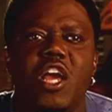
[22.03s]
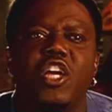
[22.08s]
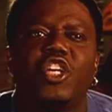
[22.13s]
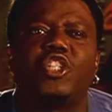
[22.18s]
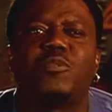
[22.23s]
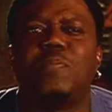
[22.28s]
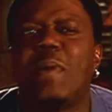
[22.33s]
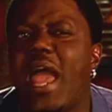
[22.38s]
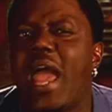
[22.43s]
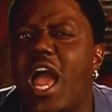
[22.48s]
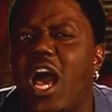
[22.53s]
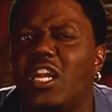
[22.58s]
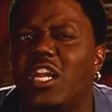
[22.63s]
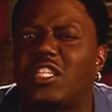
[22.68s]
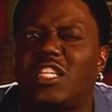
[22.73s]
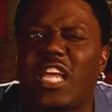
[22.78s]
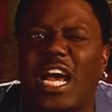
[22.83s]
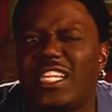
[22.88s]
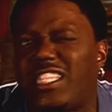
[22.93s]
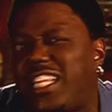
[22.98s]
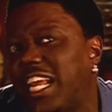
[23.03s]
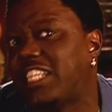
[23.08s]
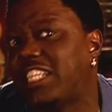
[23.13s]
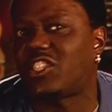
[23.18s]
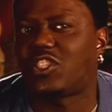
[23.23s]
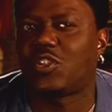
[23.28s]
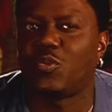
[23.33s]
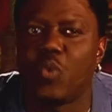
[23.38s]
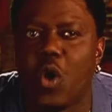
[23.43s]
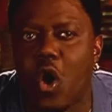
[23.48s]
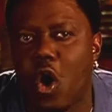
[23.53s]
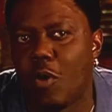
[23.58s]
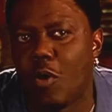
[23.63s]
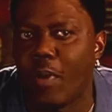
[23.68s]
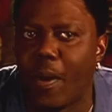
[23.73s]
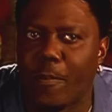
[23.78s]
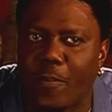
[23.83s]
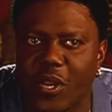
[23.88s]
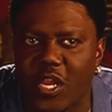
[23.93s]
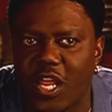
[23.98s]
Smell the
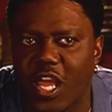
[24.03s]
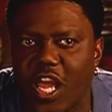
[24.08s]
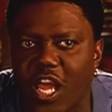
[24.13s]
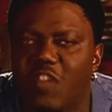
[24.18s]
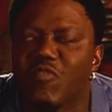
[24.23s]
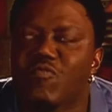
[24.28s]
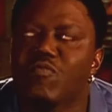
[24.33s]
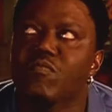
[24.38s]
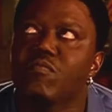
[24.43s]
testosterone up in here.